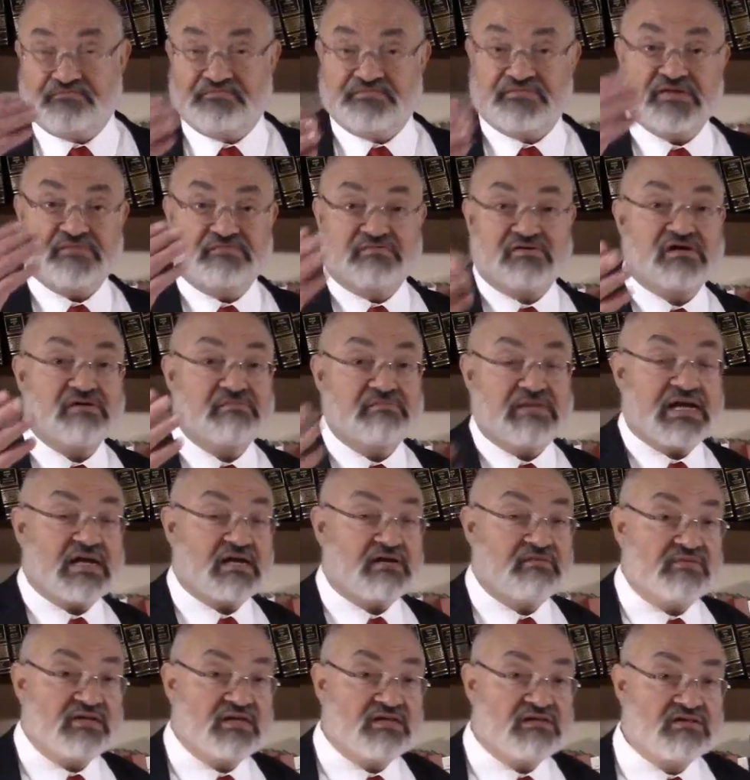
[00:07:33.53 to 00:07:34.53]
The Book of
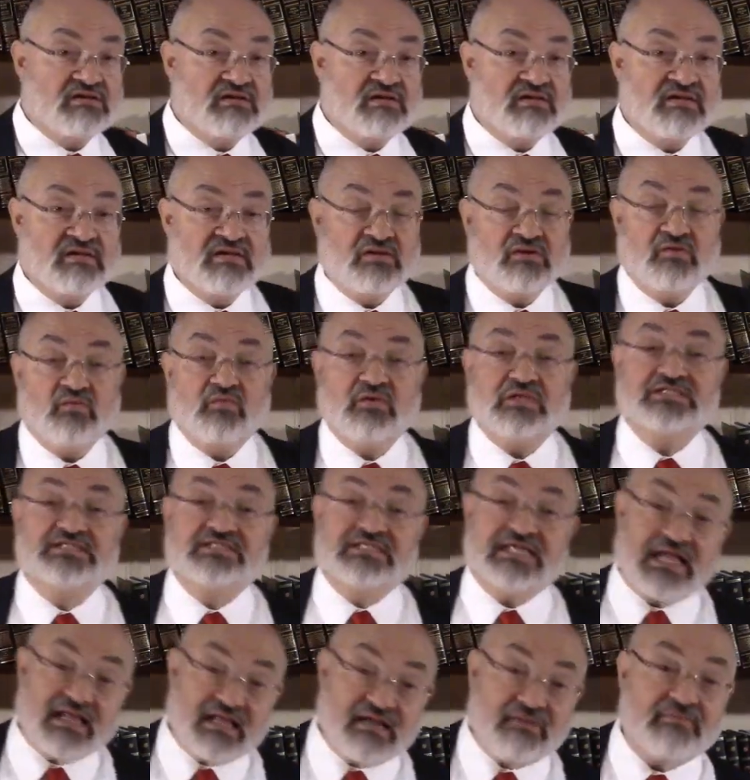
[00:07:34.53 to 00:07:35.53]
Maccabees, which
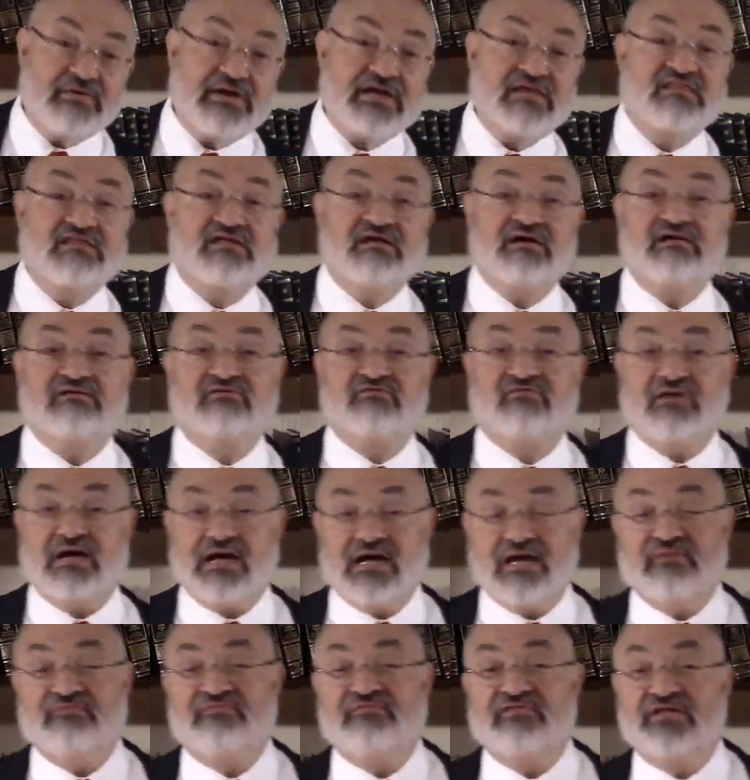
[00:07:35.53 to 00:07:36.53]
celebrates the
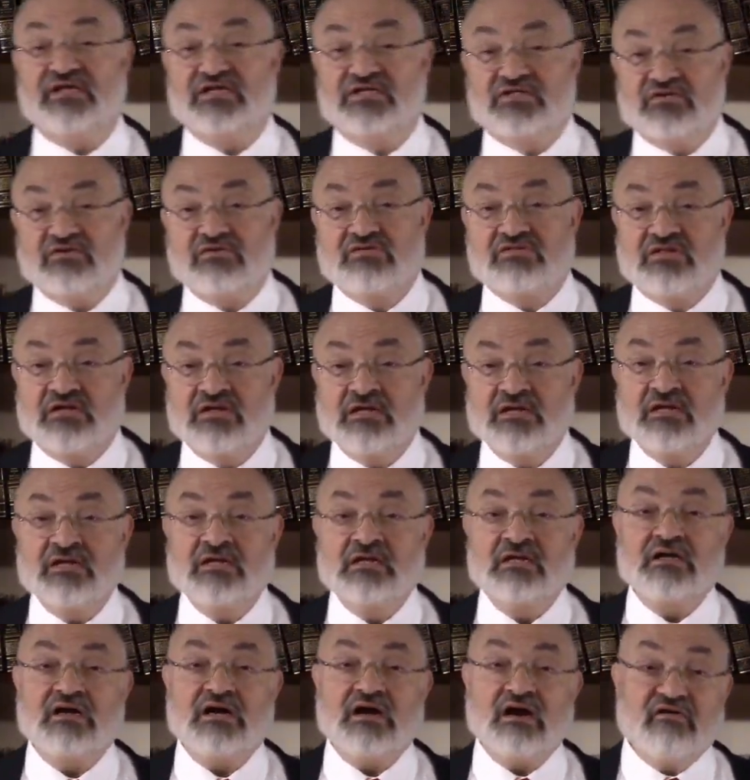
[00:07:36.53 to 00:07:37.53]
triumph of the Jews
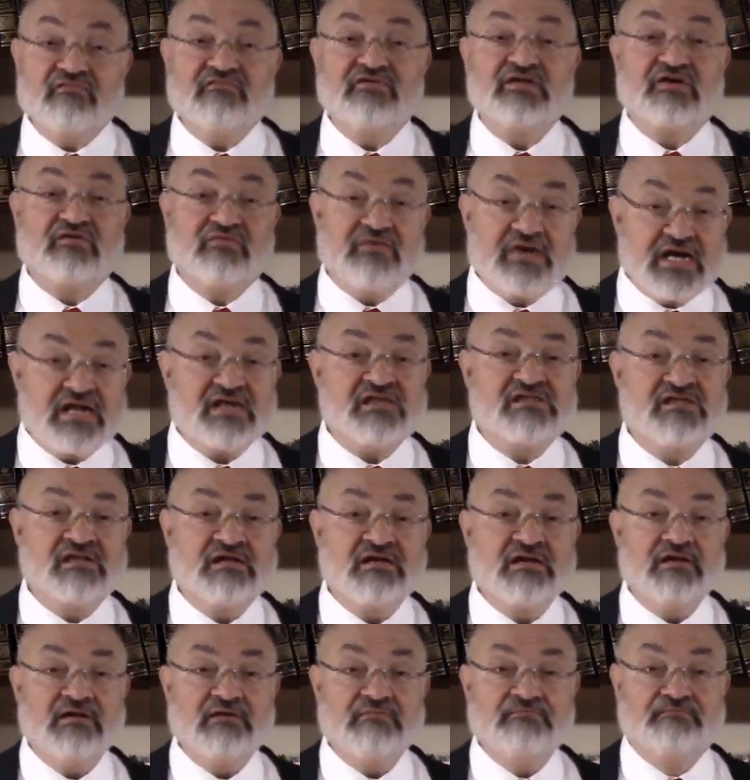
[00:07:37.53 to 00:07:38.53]
over the Greeks,
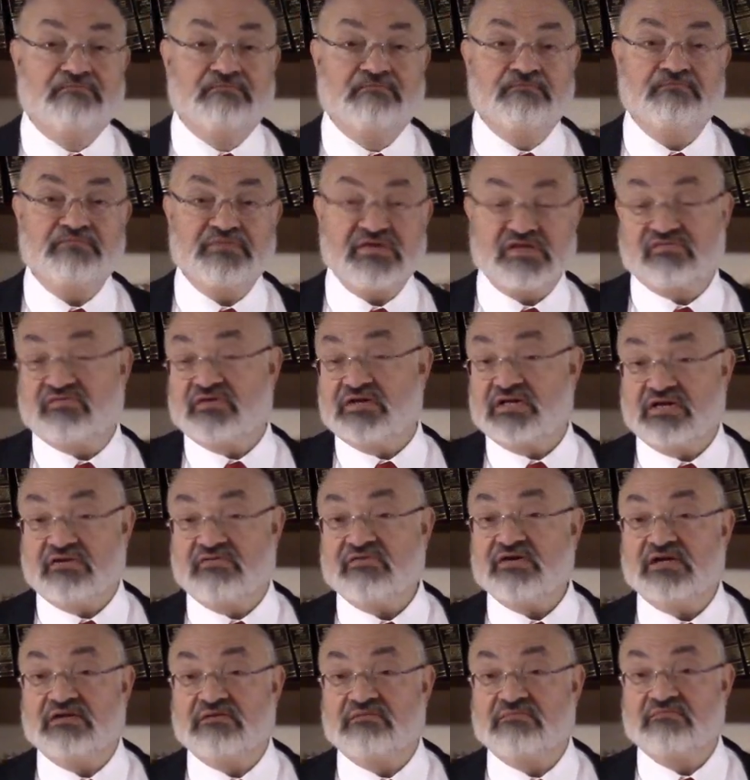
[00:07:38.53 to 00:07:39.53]
is written in
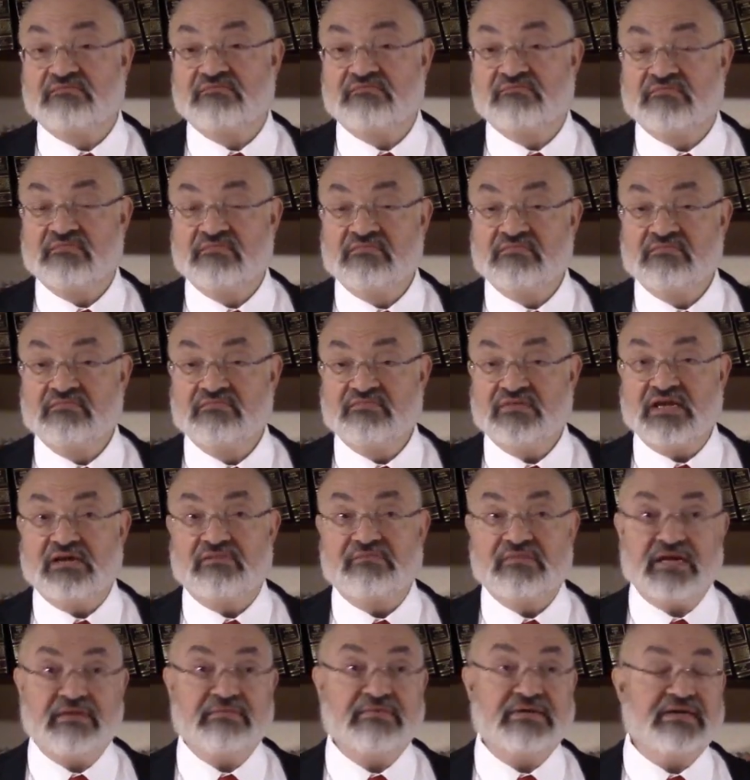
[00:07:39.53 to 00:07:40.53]
Greek. Now
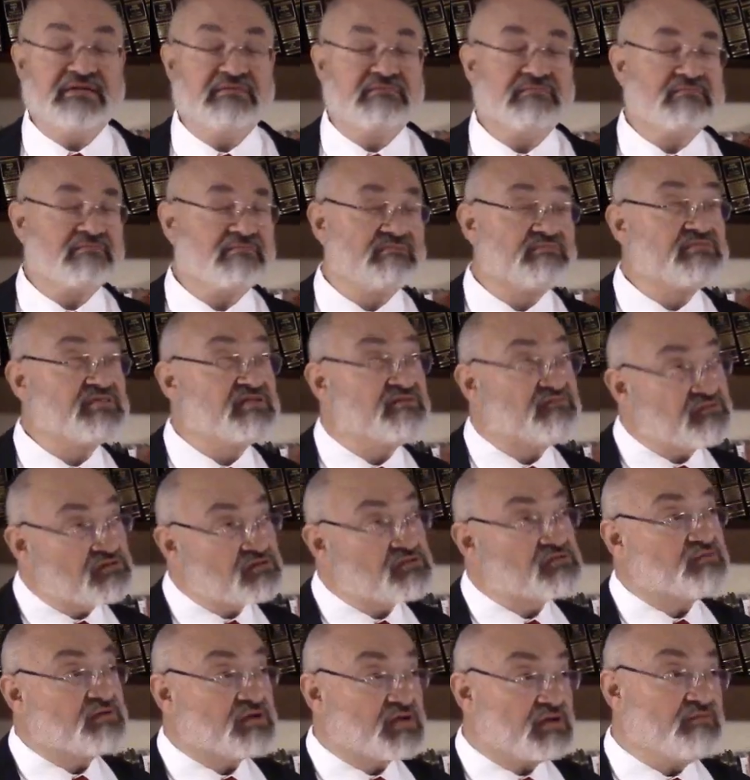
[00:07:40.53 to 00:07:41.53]
maybe the
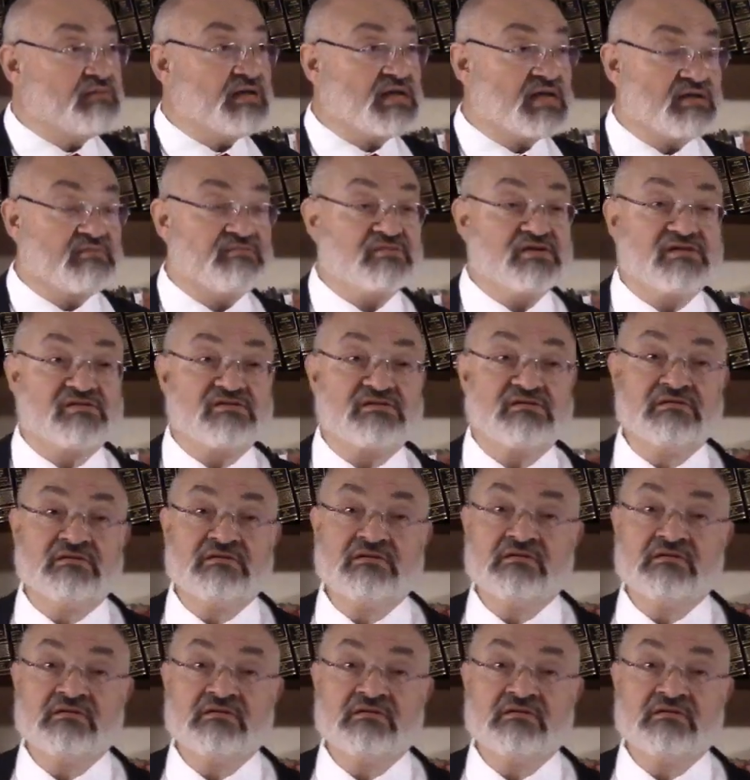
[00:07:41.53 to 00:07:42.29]
first Book of Maccabees